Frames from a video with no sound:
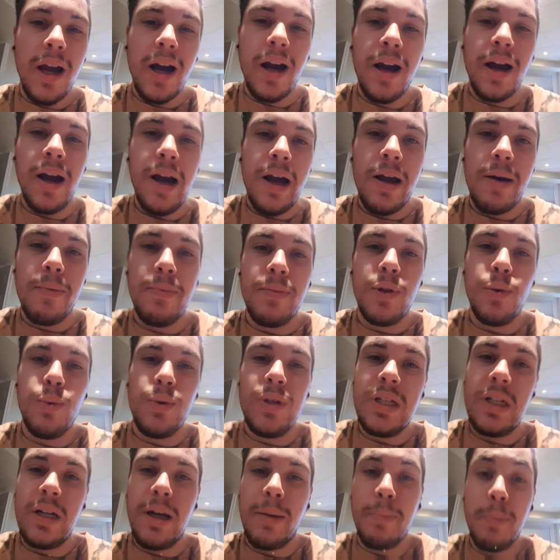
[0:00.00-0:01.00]
Um, the
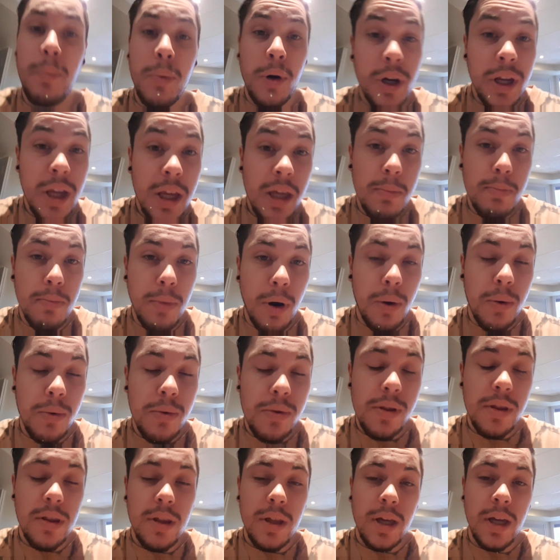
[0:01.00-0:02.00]
reason I'm bringing
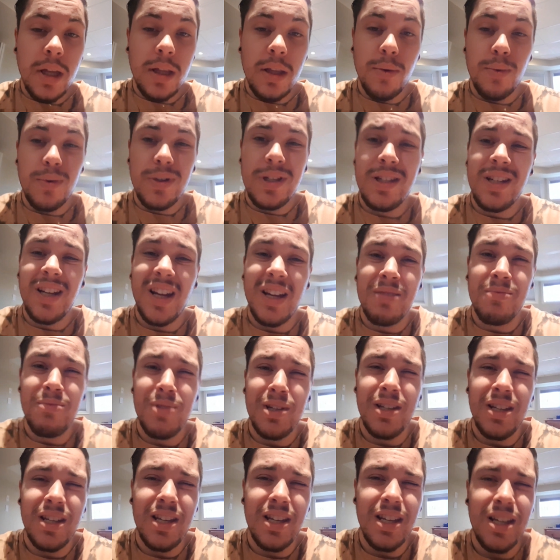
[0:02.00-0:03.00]
both and the reason I
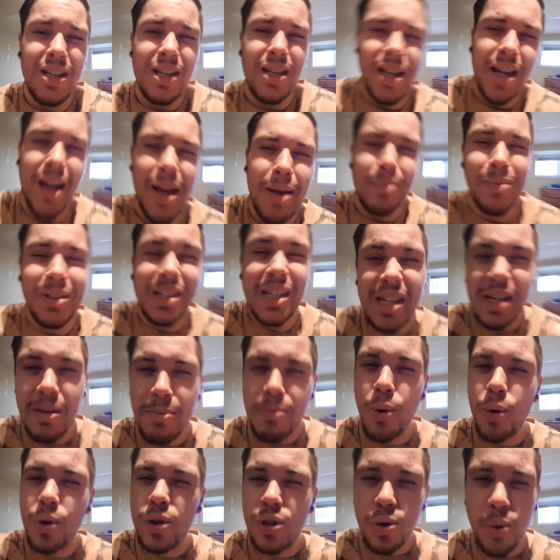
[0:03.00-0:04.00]
be, am leaning
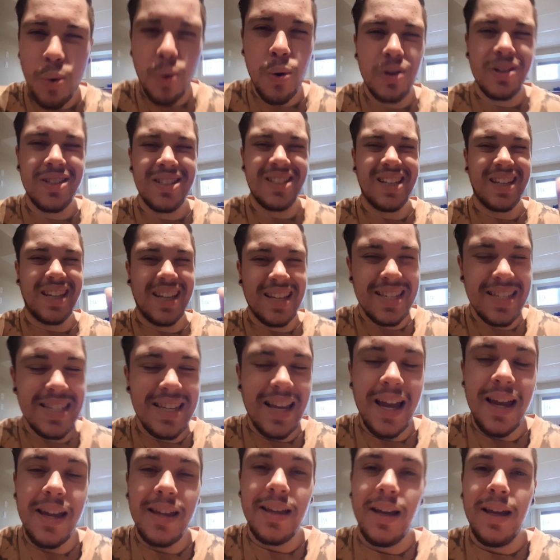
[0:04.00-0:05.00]
more towards the
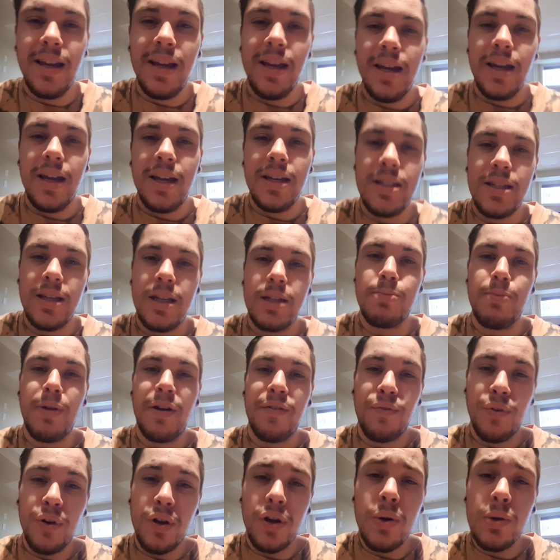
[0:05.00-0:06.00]
cassette is because my
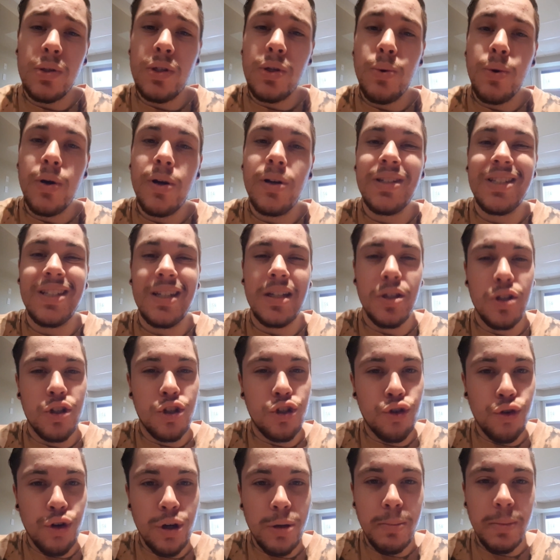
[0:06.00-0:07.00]
free coaster wheel is
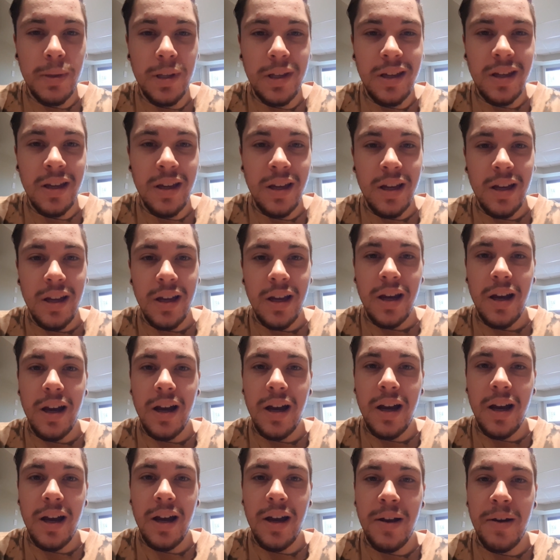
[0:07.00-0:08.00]
extremely
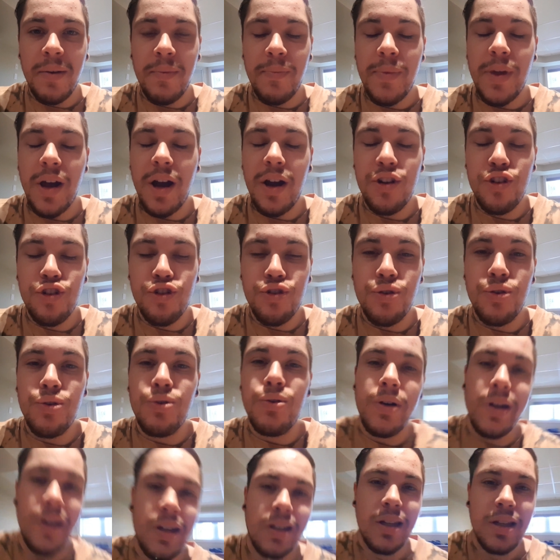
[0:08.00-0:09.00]
um,
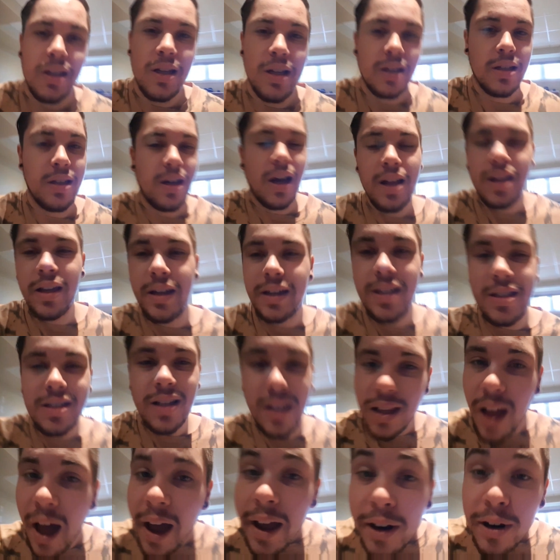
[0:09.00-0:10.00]
untrue. It, not like it's a
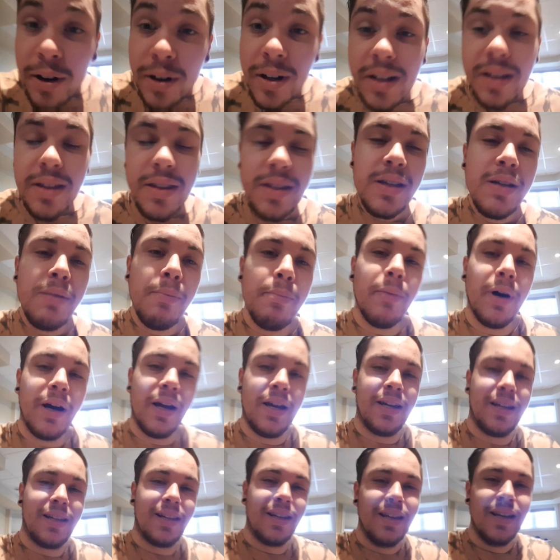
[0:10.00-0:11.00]
lie or anything, but
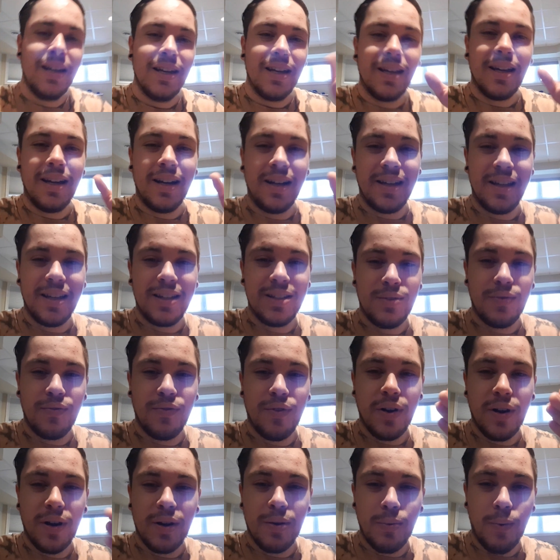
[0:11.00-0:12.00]
uh, it's
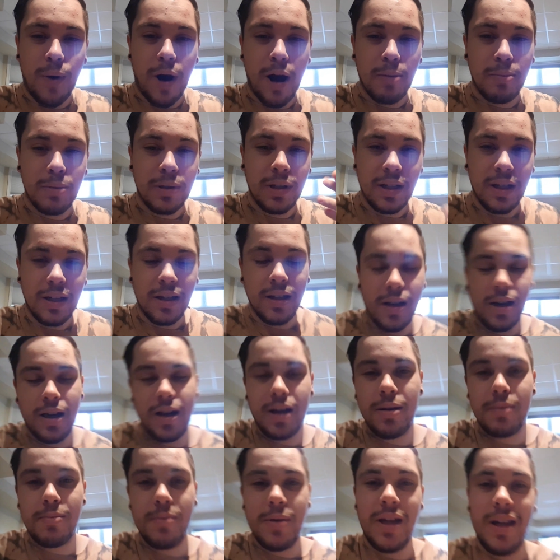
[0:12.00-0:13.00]
very wobbly
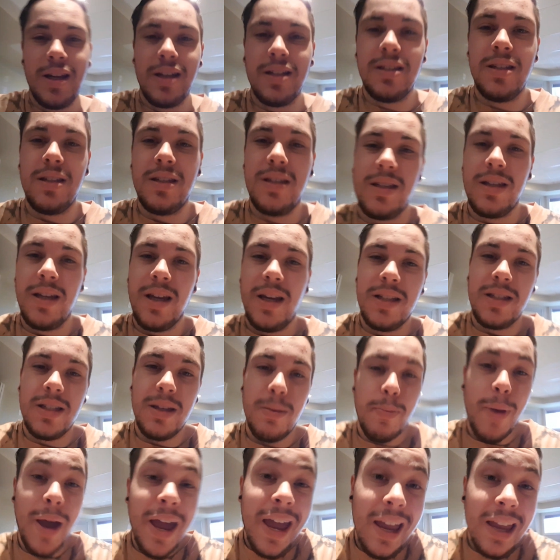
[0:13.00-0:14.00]
um, and it's it's a
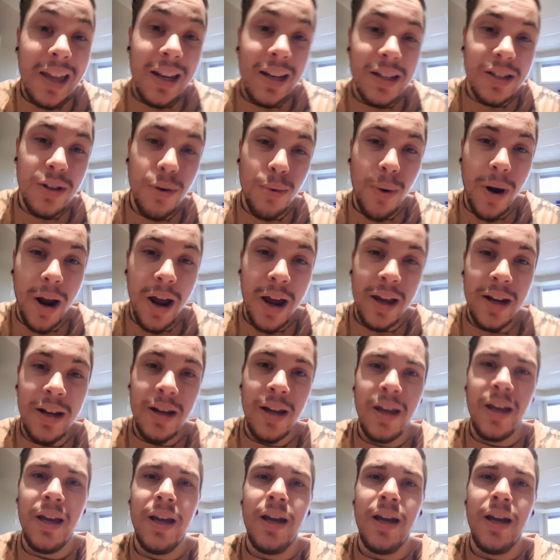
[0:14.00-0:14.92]
pain to ride.